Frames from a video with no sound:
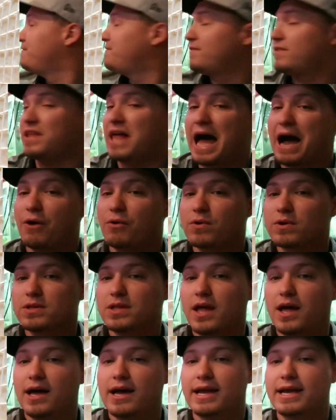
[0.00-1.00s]
flower
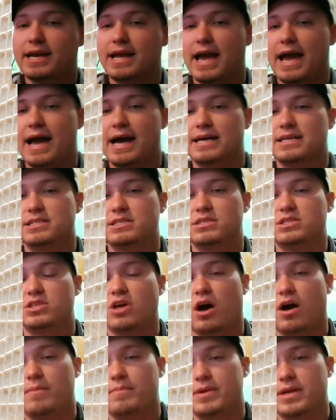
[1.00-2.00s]
line as
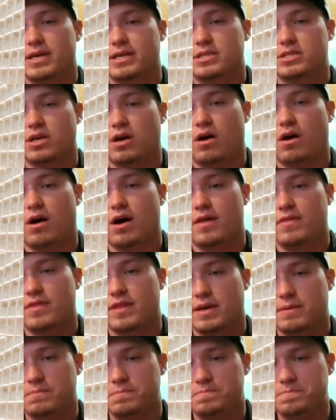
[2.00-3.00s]
dominant on
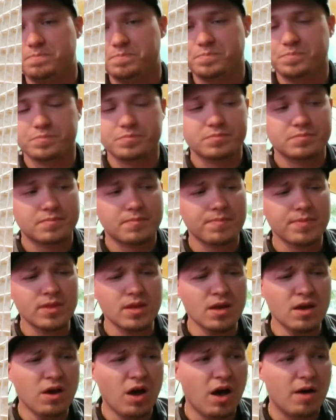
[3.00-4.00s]
them.
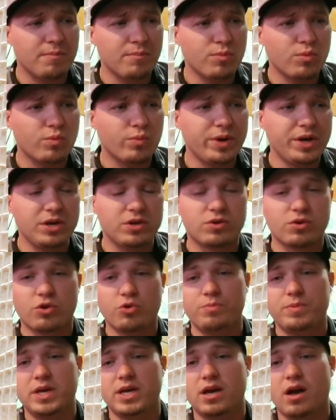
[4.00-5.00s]
When
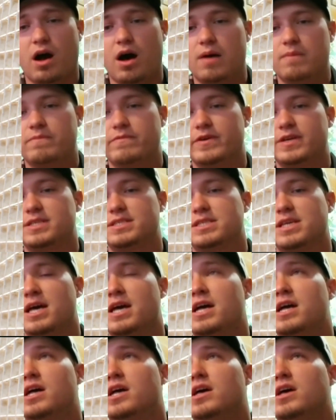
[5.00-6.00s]
grooming Confas,
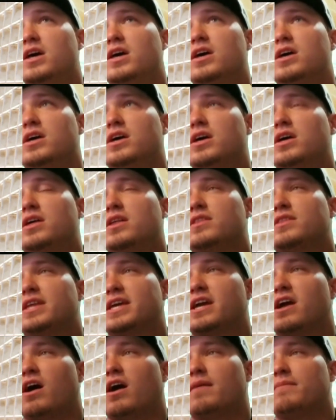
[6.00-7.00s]

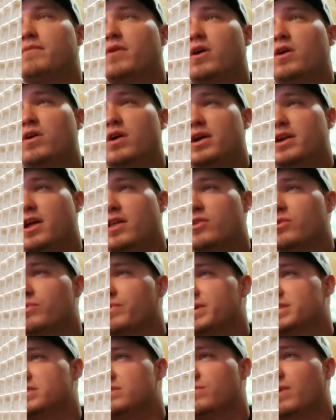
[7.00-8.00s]
another
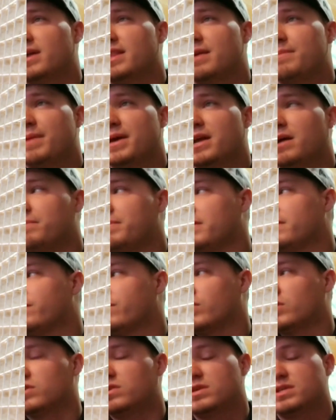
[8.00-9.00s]
reason why they may not be
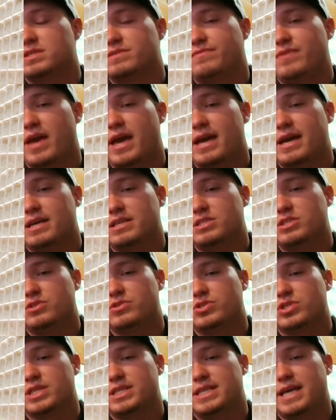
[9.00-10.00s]
fertile is Viejas
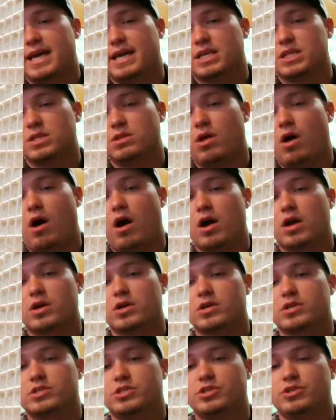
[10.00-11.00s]
usually take
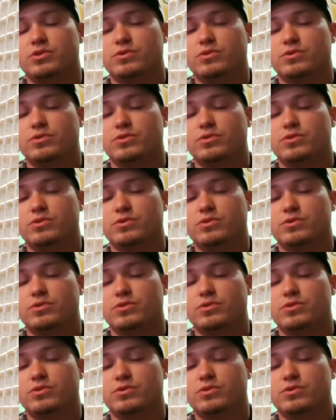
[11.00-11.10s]
longer